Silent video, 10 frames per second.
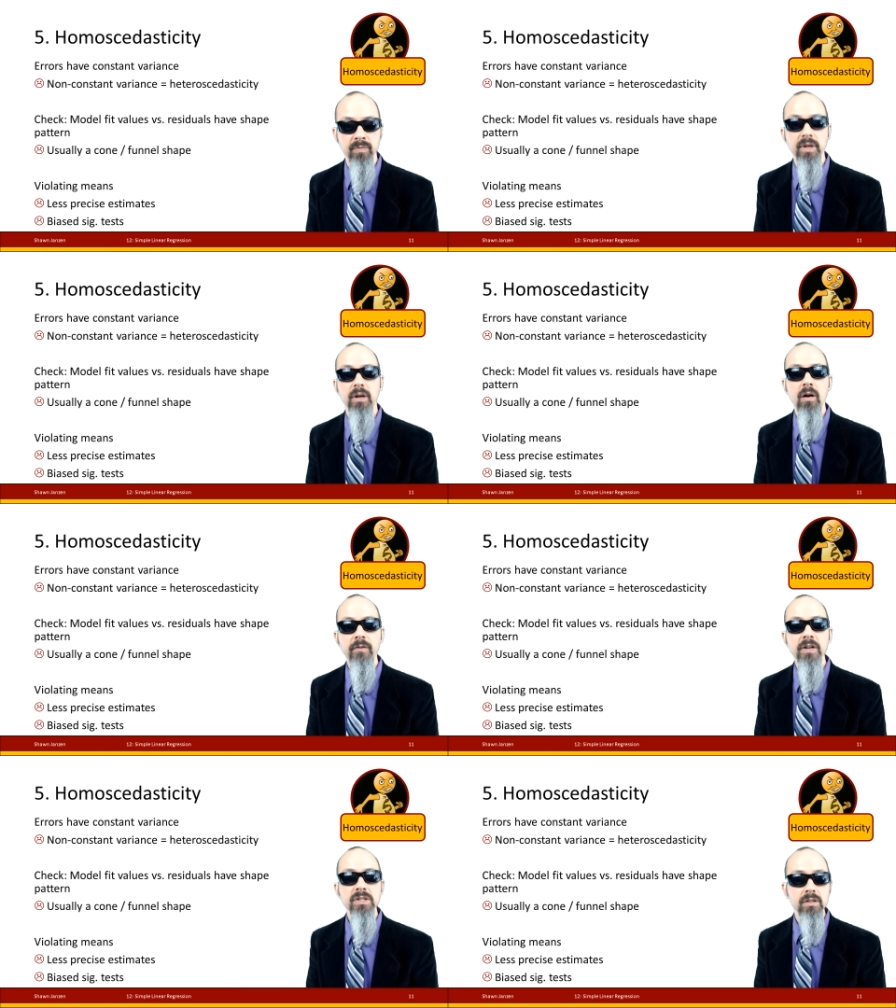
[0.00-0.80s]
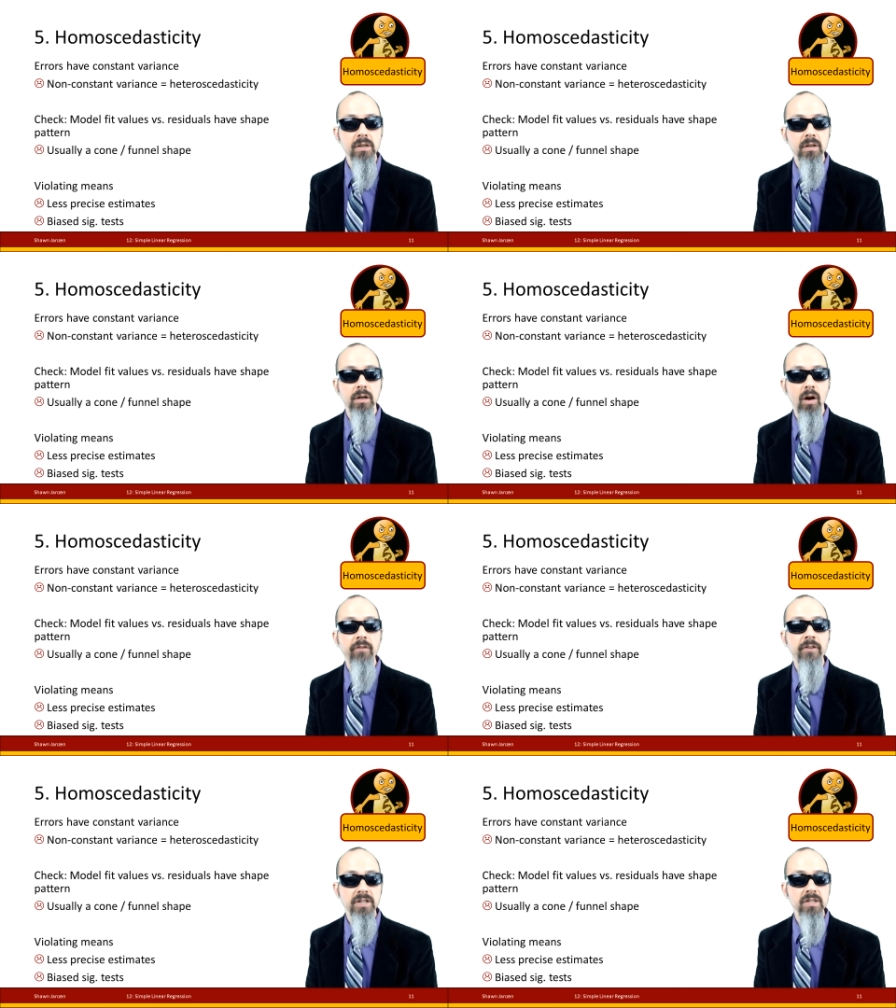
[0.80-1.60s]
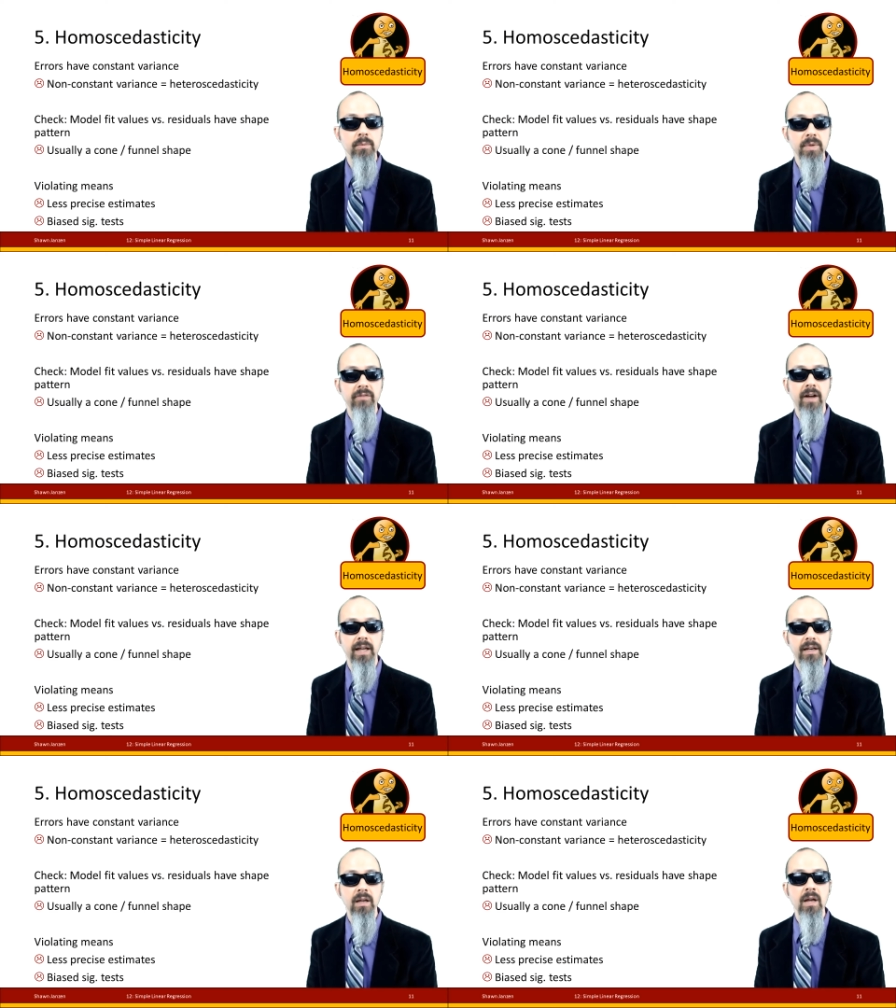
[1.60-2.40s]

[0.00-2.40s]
Your, coefficients, your coefficients will be fine,